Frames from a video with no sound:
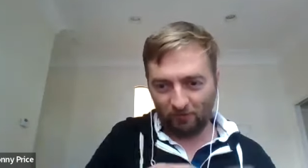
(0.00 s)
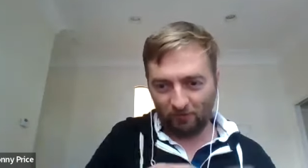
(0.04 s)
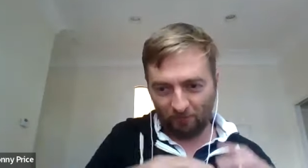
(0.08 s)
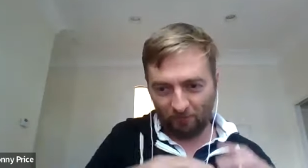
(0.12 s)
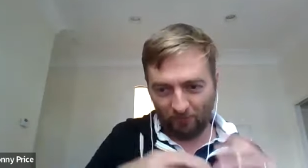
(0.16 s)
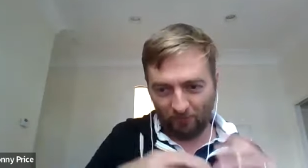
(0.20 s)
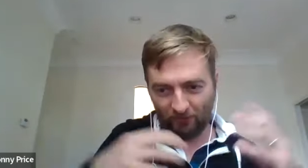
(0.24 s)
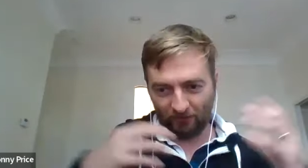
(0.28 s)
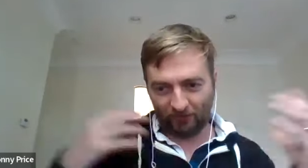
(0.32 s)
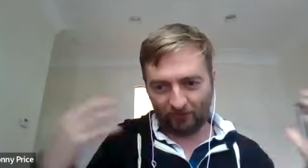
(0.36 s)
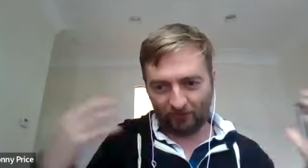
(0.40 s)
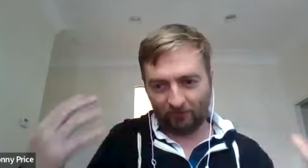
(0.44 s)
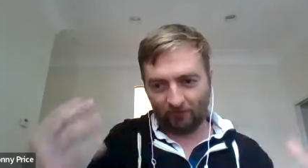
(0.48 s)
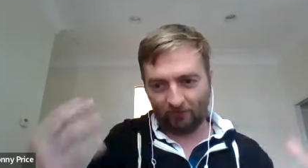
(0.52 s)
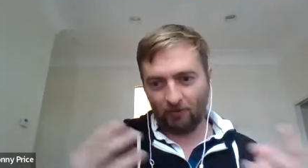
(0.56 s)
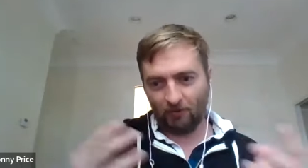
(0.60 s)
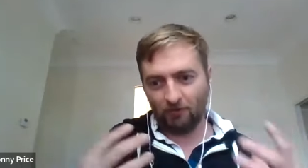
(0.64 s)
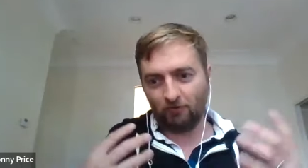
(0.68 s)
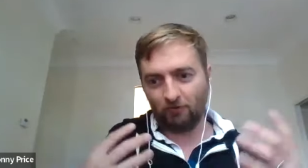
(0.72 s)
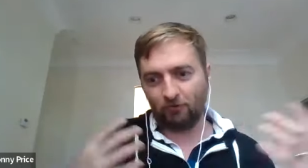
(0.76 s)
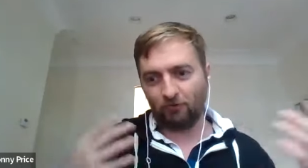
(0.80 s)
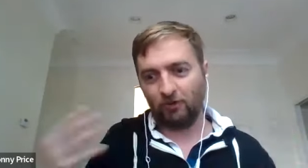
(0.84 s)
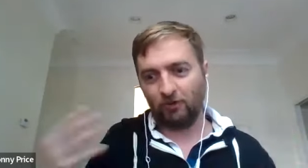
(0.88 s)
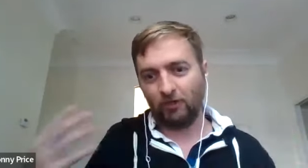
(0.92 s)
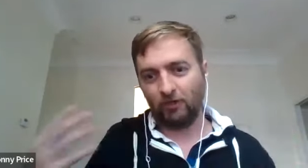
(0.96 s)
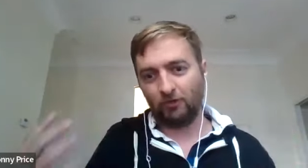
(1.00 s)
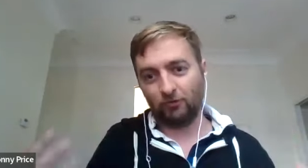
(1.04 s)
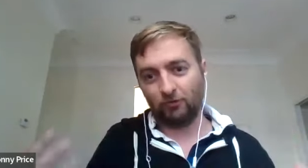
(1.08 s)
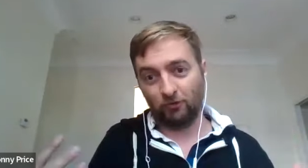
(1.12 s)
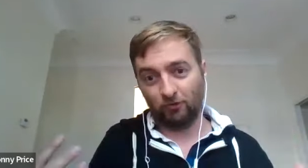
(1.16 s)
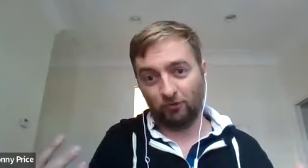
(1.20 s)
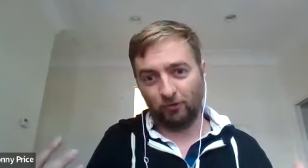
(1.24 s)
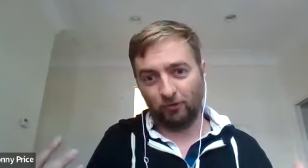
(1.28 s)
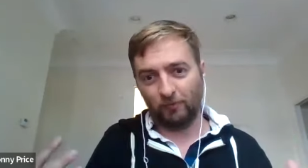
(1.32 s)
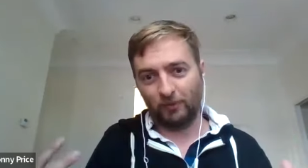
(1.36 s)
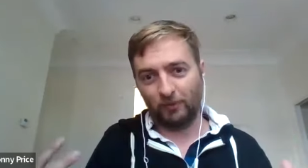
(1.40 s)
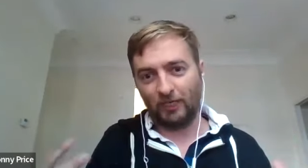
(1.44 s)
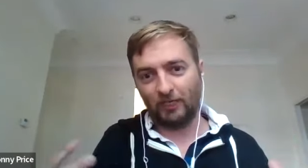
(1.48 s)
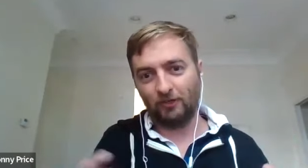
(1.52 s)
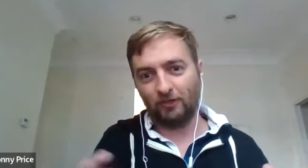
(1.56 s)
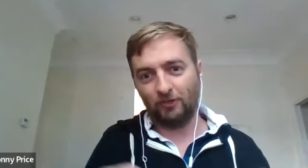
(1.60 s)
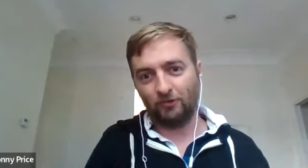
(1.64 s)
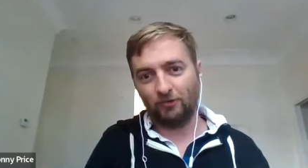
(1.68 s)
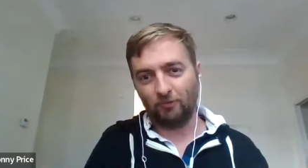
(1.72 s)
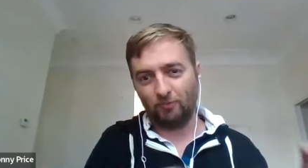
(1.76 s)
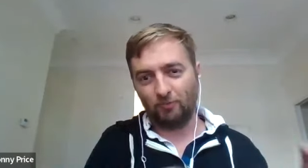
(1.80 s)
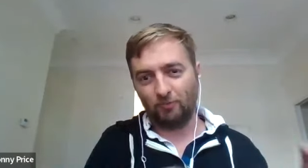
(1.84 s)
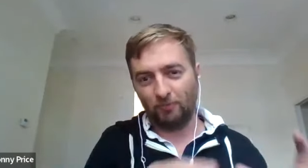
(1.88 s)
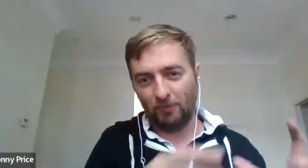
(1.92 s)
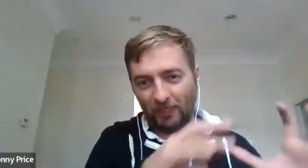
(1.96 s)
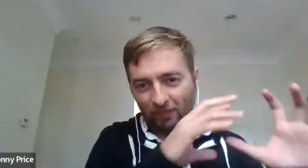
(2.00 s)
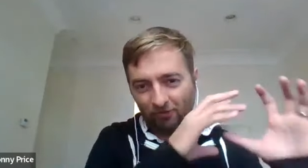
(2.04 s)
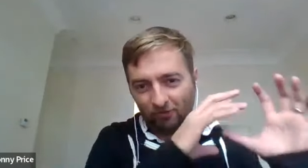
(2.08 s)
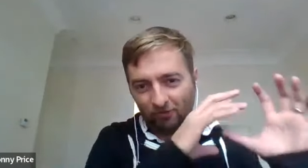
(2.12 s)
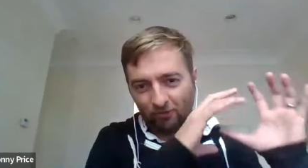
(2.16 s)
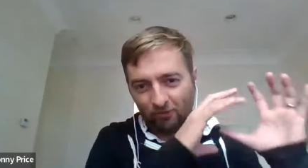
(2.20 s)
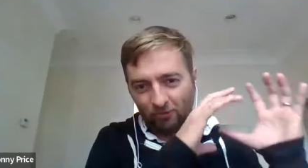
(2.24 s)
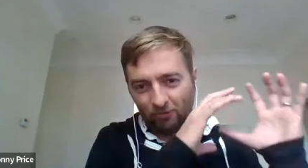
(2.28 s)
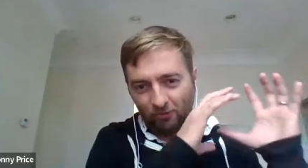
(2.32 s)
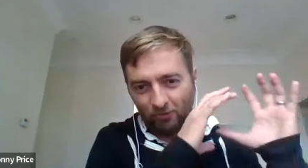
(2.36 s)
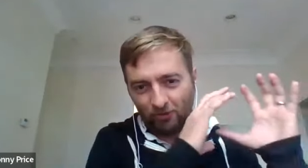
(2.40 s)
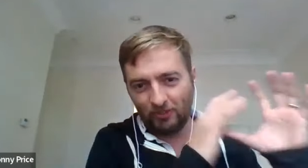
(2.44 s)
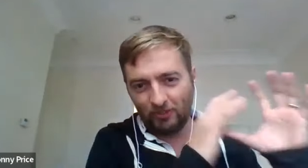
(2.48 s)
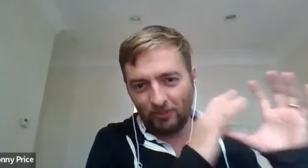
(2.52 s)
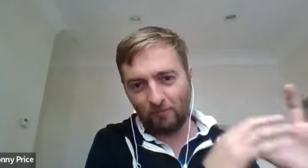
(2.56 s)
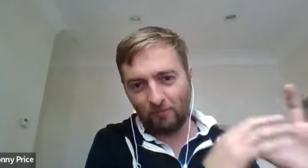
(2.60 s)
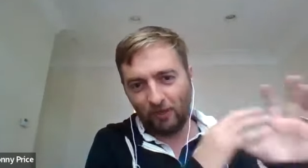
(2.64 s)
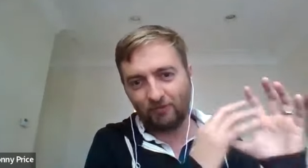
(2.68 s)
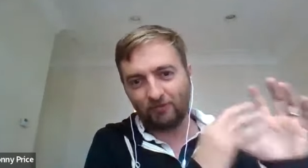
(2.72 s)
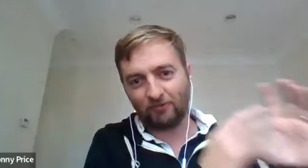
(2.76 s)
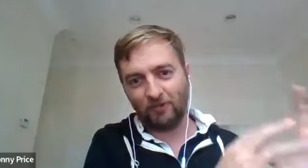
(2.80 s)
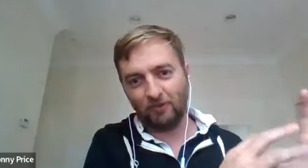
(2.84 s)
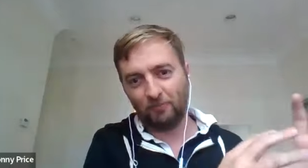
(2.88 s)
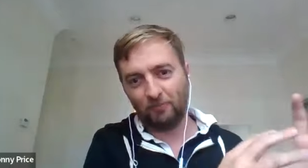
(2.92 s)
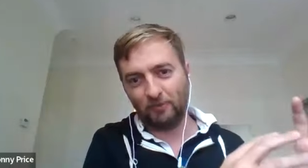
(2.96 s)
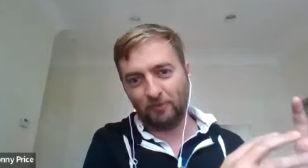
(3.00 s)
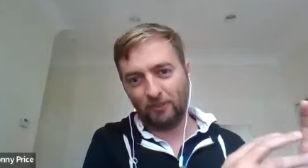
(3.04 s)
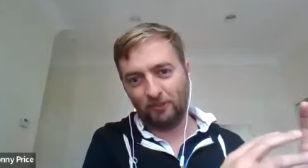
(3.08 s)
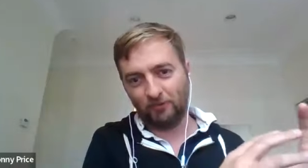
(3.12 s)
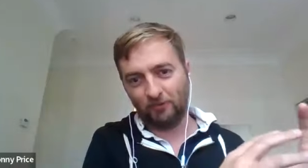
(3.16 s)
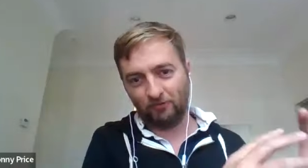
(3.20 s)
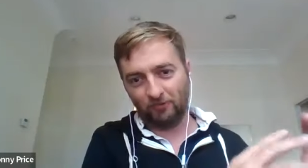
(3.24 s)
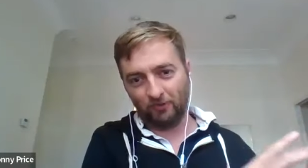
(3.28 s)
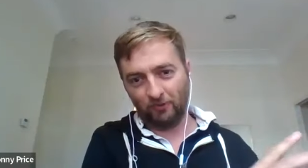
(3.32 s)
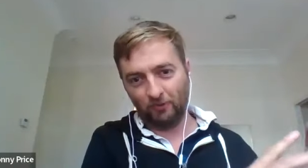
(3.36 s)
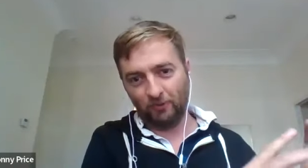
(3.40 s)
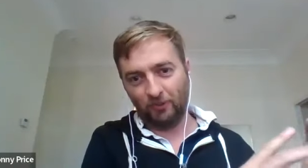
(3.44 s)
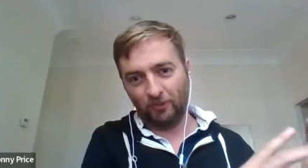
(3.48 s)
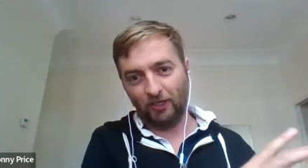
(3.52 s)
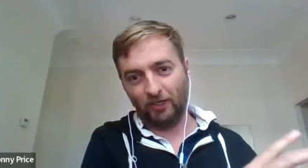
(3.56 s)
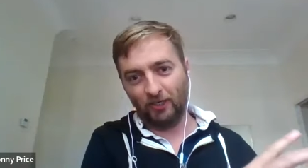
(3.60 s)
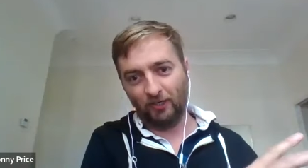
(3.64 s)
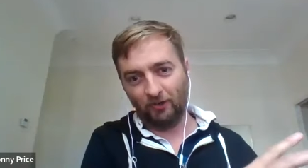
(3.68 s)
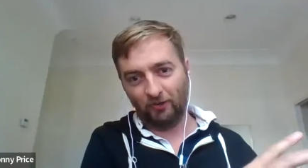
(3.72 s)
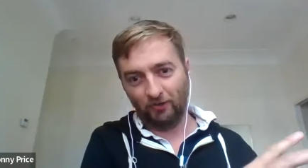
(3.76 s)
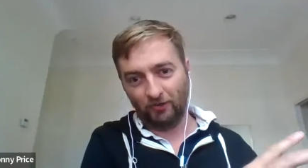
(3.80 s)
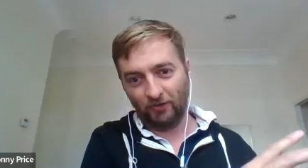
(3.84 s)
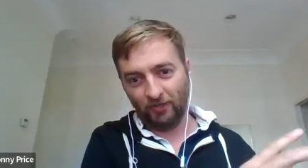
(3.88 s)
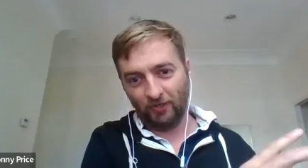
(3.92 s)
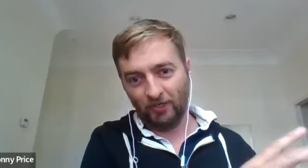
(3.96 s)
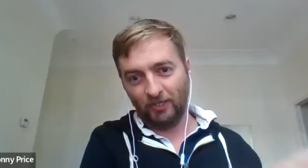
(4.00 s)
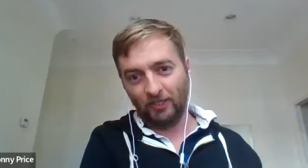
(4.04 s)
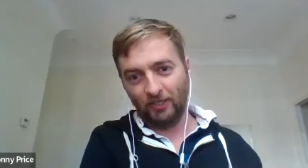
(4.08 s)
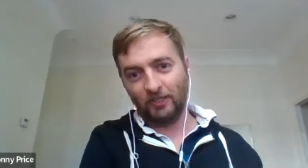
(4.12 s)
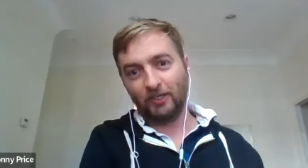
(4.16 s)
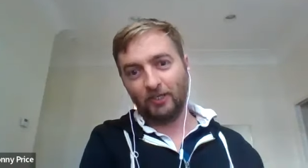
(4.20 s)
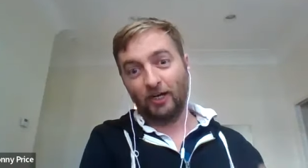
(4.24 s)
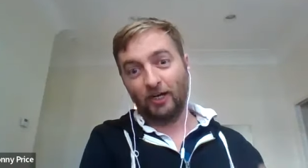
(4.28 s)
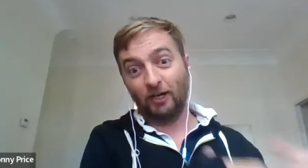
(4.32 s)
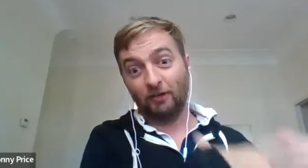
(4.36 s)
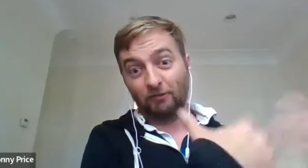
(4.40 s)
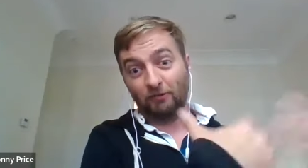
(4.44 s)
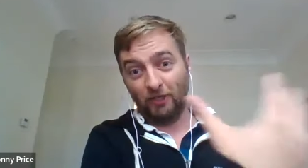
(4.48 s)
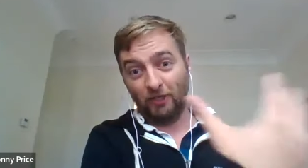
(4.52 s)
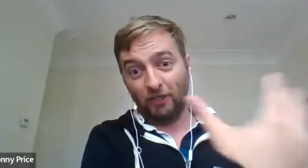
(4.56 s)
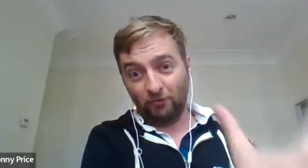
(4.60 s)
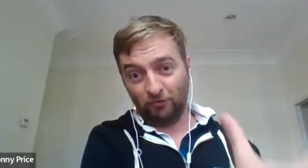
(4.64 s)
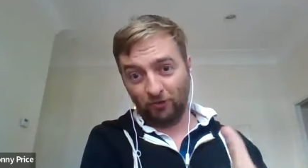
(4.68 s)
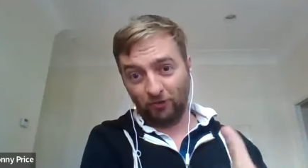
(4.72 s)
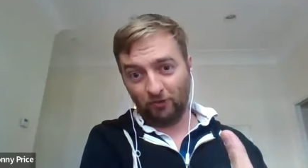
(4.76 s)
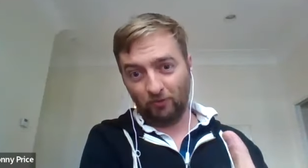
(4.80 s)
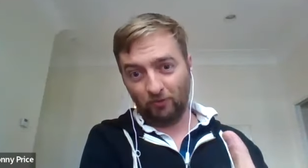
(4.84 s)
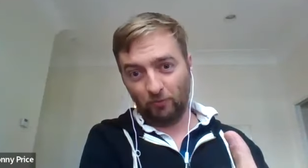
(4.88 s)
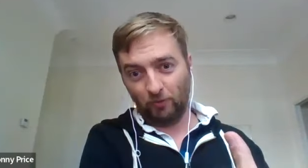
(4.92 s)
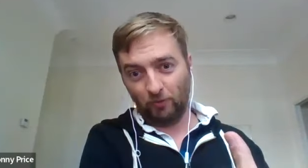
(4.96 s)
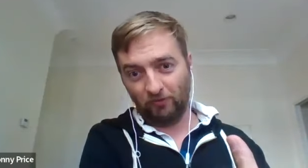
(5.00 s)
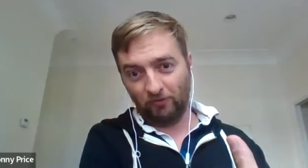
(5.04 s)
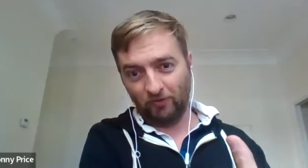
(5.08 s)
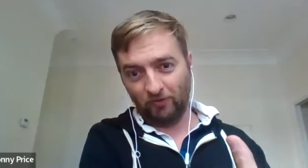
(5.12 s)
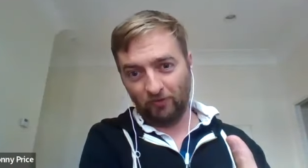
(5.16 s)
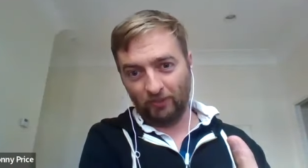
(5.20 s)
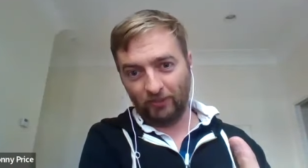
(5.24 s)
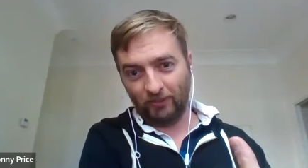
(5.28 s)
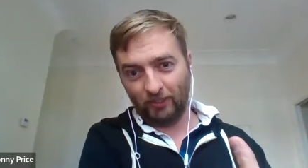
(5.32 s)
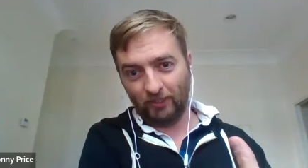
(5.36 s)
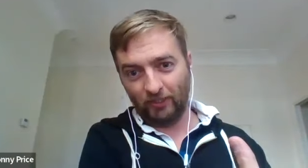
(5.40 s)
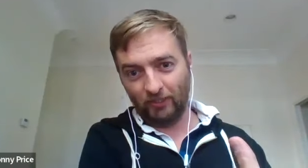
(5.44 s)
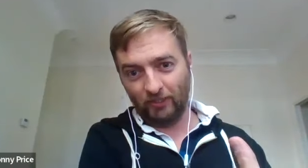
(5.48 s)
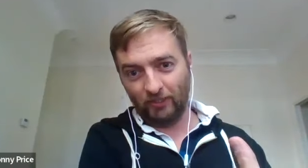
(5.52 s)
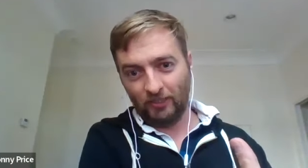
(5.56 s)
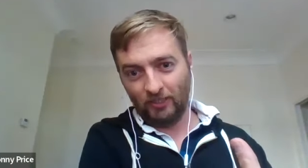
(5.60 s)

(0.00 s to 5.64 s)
building this industry is all about is making sure the best companies in the world are raising on WeFunder,